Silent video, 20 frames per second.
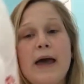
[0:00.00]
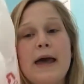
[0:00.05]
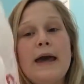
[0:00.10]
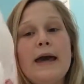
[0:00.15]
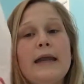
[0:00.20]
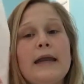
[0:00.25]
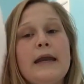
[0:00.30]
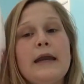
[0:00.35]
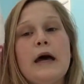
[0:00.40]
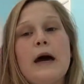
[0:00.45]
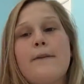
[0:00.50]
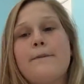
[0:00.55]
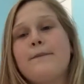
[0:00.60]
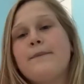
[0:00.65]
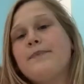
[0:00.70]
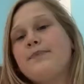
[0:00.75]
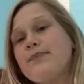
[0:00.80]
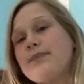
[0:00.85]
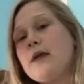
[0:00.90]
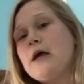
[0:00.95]
hit it up.
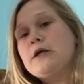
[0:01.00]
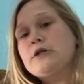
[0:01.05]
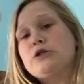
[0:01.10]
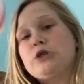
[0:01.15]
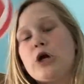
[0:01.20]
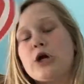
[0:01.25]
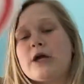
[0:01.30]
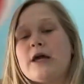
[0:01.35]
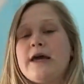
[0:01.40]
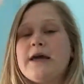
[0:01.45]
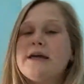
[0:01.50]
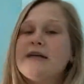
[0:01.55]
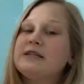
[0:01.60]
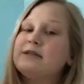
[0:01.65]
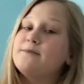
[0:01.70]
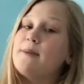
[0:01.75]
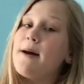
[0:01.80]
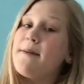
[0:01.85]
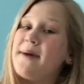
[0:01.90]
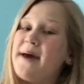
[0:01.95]
Target
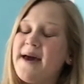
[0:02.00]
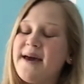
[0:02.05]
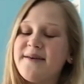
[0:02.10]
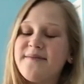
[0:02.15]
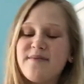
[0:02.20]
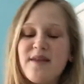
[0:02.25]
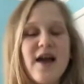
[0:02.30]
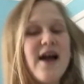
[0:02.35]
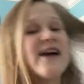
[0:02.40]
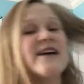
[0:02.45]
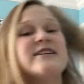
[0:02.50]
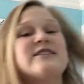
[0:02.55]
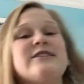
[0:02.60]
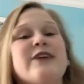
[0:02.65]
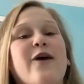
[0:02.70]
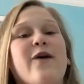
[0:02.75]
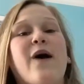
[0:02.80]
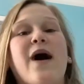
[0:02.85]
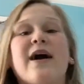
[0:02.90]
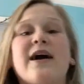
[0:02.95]
is my bae.
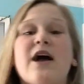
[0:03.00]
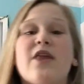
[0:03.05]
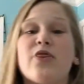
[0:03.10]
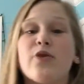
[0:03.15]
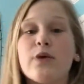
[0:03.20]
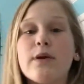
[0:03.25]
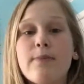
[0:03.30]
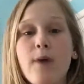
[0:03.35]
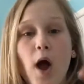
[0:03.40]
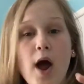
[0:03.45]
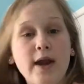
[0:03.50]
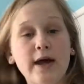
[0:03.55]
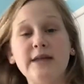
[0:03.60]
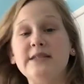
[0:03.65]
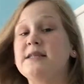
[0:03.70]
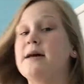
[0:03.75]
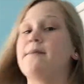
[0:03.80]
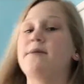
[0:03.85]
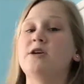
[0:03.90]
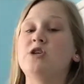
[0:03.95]
So I got 3
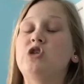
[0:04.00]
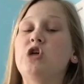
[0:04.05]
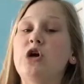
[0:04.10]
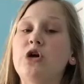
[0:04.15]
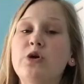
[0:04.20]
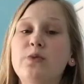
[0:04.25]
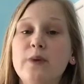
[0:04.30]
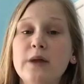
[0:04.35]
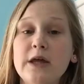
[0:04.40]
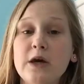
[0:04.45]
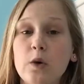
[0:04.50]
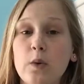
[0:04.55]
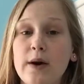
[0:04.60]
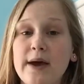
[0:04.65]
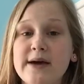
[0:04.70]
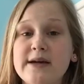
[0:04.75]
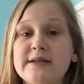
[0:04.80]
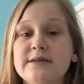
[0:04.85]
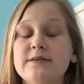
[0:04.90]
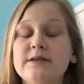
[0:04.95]
products I'm going to show you really
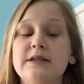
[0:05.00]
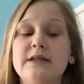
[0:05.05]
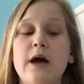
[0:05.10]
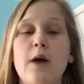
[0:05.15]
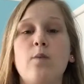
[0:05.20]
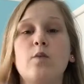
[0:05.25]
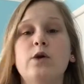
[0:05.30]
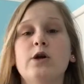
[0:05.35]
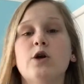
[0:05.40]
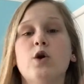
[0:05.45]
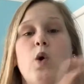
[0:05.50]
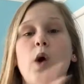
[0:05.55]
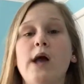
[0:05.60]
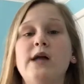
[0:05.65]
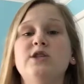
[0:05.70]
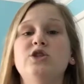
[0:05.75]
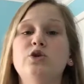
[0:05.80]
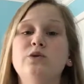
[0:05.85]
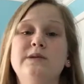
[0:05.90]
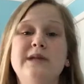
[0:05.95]
quick, and then we are
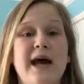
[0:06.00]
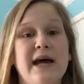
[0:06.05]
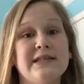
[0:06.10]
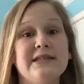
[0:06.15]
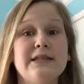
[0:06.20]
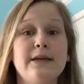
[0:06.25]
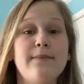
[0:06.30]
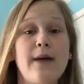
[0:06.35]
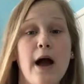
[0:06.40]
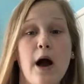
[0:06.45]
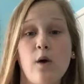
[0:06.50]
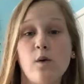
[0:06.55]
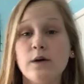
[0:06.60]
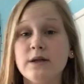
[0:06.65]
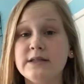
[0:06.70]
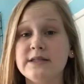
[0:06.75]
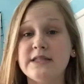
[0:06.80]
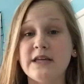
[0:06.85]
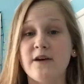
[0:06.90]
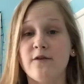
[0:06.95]
going to test them out
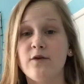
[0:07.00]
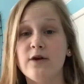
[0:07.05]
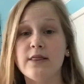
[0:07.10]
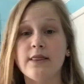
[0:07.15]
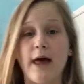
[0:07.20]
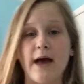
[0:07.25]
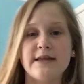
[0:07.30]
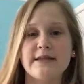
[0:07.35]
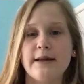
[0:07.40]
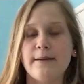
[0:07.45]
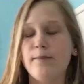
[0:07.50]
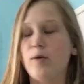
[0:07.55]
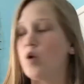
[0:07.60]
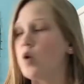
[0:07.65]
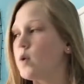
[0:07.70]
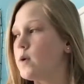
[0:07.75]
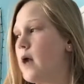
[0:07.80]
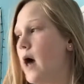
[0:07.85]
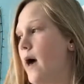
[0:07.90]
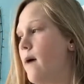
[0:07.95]
and see if we like them
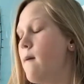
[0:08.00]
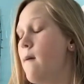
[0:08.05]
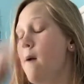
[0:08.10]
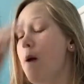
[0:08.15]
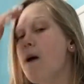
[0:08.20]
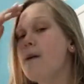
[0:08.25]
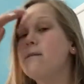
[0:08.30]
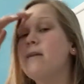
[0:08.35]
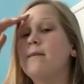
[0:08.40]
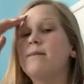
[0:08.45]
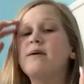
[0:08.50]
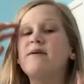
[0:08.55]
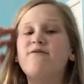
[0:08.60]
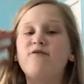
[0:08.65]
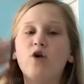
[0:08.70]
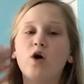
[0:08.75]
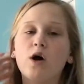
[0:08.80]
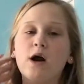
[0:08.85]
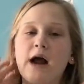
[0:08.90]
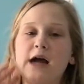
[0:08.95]
or not. But
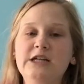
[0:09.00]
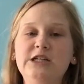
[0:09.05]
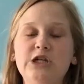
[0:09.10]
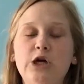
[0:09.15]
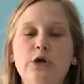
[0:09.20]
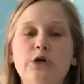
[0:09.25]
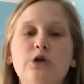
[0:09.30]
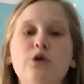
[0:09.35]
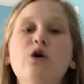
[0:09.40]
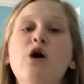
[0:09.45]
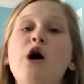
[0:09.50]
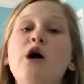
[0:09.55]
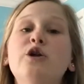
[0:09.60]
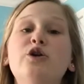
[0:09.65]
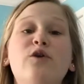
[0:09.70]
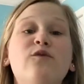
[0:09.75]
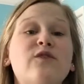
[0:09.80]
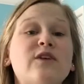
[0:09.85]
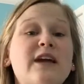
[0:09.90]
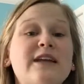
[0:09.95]
before I show you,
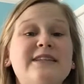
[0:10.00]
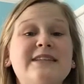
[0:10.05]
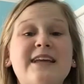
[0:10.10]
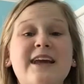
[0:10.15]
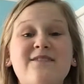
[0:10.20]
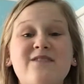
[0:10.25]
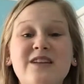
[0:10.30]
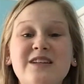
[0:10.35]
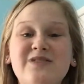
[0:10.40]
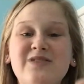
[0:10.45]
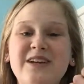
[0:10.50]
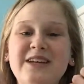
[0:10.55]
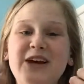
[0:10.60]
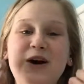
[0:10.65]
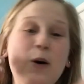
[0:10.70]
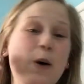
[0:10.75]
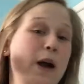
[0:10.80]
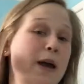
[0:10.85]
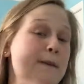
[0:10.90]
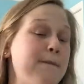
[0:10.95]
don't forget to give this
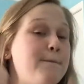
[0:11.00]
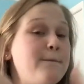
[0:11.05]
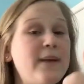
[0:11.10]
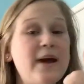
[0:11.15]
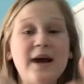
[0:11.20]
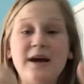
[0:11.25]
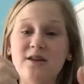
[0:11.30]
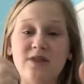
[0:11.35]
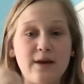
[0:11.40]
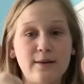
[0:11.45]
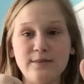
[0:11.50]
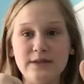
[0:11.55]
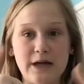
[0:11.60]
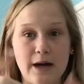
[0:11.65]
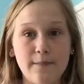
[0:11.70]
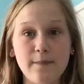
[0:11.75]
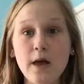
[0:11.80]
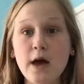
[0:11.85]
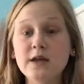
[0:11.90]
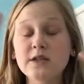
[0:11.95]
video a big thumbs
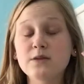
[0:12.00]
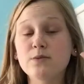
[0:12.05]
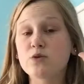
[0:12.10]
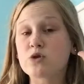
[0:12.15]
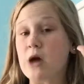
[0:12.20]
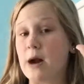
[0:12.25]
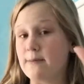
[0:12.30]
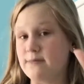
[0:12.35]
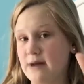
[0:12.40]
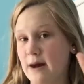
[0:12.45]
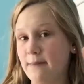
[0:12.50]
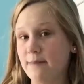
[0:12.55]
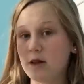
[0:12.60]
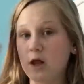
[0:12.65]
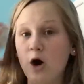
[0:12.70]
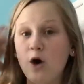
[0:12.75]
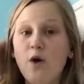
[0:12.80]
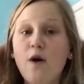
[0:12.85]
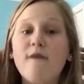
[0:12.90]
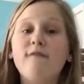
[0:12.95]
up, subscribe down
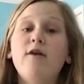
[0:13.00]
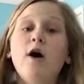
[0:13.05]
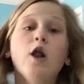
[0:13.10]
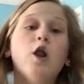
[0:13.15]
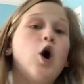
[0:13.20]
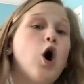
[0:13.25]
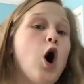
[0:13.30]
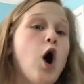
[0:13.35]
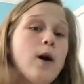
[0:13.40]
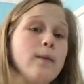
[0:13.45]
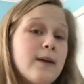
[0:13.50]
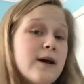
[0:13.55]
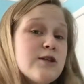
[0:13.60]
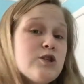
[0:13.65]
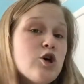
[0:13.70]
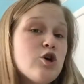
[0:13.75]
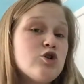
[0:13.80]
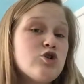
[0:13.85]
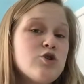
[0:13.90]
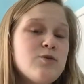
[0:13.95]
below, follow all my
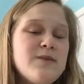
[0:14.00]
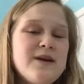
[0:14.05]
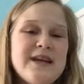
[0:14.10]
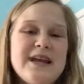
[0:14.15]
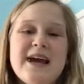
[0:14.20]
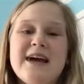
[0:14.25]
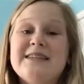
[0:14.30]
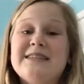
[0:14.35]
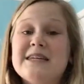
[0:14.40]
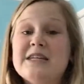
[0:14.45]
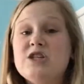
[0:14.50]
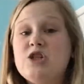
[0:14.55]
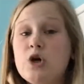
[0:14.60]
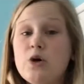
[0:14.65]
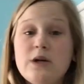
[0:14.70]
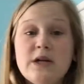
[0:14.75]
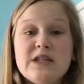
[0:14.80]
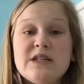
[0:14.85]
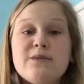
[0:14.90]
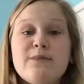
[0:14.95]
social medias, and
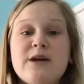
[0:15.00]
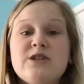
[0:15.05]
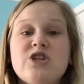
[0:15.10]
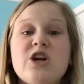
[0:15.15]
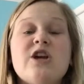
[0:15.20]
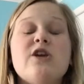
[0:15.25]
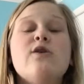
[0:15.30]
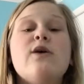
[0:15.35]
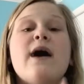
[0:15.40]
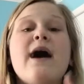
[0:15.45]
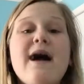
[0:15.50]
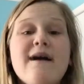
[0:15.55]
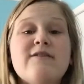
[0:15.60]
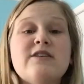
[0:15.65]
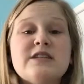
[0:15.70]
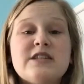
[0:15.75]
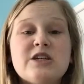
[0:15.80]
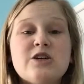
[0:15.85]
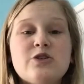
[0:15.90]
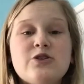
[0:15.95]
tune into my channel
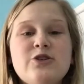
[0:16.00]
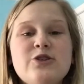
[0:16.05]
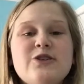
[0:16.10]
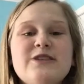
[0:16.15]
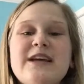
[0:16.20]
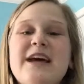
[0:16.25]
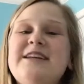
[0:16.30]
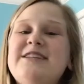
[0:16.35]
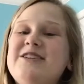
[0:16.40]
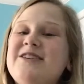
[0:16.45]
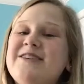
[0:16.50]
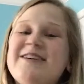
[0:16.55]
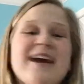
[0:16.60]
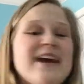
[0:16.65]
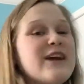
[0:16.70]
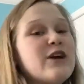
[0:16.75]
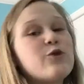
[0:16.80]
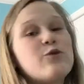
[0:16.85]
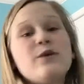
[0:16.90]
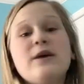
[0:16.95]
every single Tuesday so you can
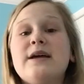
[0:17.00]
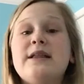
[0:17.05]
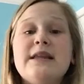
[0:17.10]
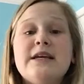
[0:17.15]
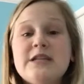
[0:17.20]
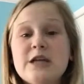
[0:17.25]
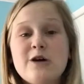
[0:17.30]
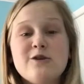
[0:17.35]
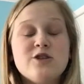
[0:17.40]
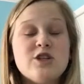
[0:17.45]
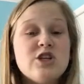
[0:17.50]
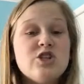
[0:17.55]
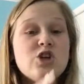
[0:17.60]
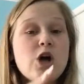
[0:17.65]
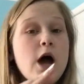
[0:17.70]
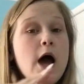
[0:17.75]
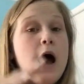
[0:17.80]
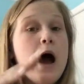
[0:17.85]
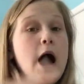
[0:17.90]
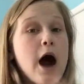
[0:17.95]
get your weekly dosage
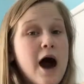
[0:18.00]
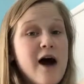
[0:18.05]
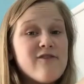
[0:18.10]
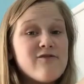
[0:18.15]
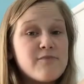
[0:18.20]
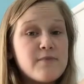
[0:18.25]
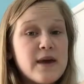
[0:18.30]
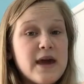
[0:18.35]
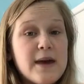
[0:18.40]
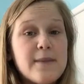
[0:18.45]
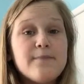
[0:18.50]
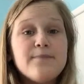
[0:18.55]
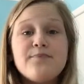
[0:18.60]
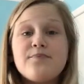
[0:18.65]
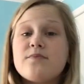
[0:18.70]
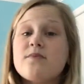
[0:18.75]
of me.